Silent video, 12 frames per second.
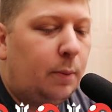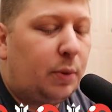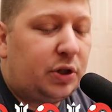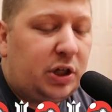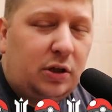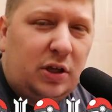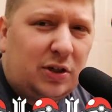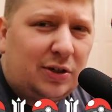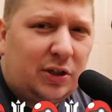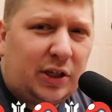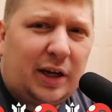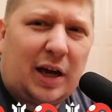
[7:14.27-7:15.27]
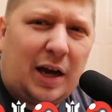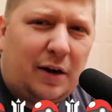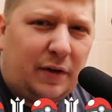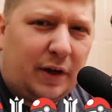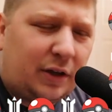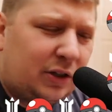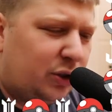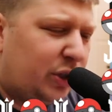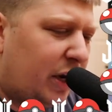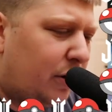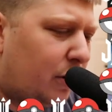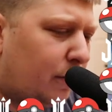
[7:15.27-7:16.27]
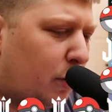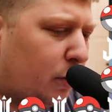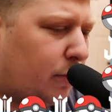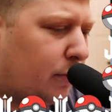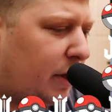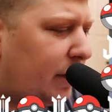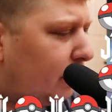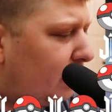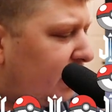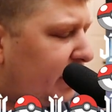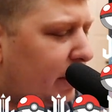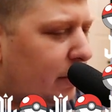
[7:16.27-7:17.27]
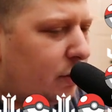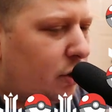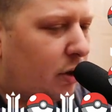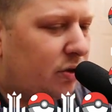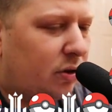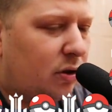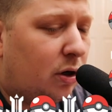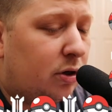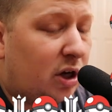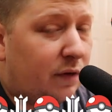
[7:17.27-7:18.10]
But see, these are just like kind of like standard Pokemon, like standard Charizard cards.